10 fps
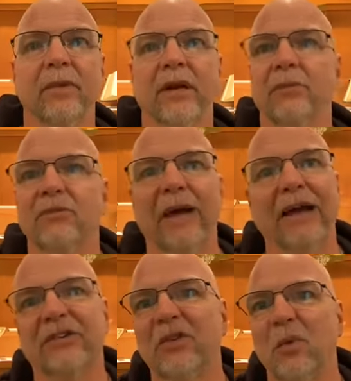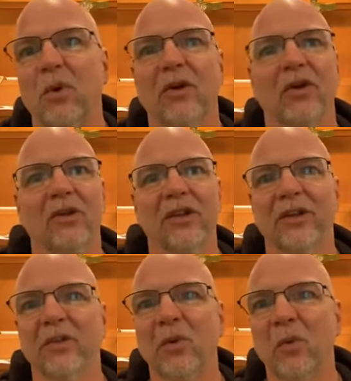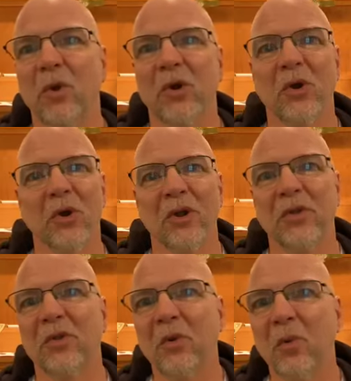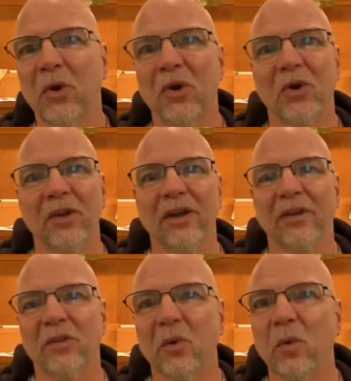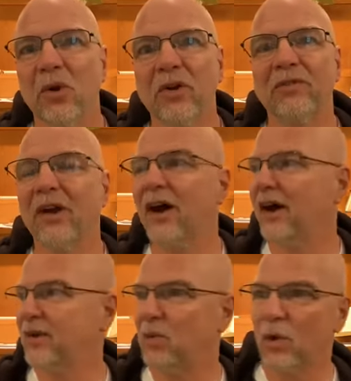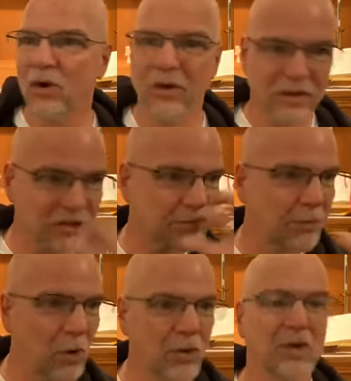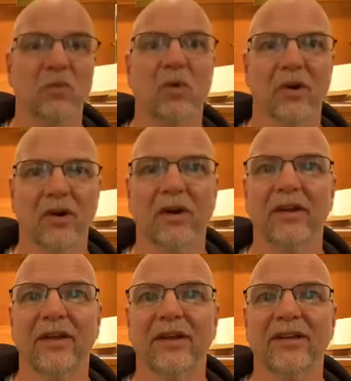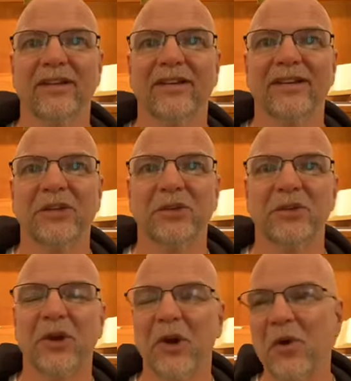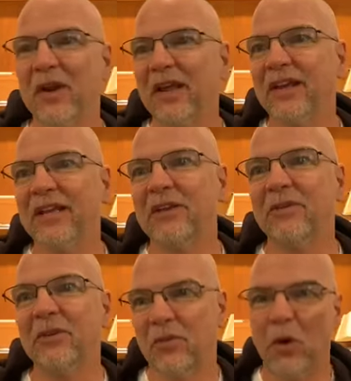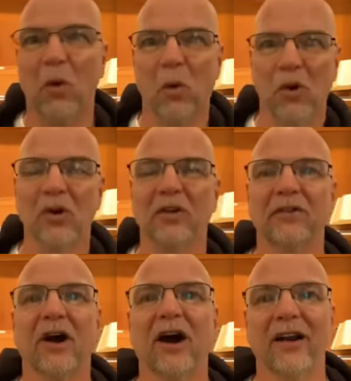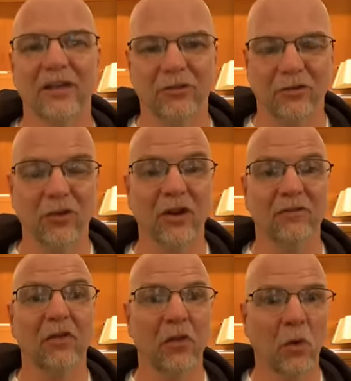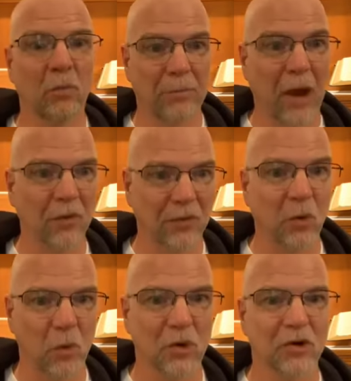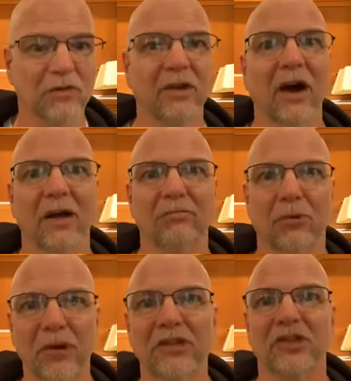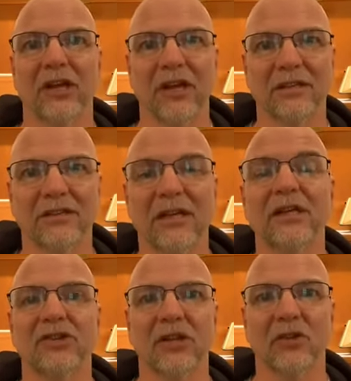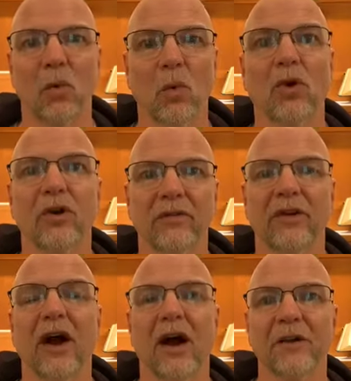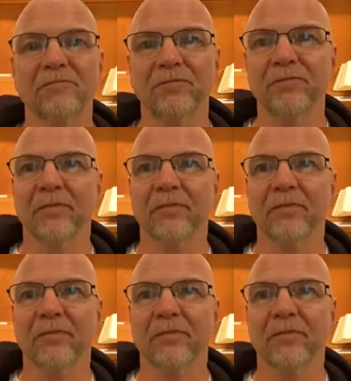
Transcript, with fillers: but it comes back to the word, the word, the word, the word of God, word, the spoken word. You know, and even the Word of God is full of the, about the Word of God, preaching and teaching the Word of God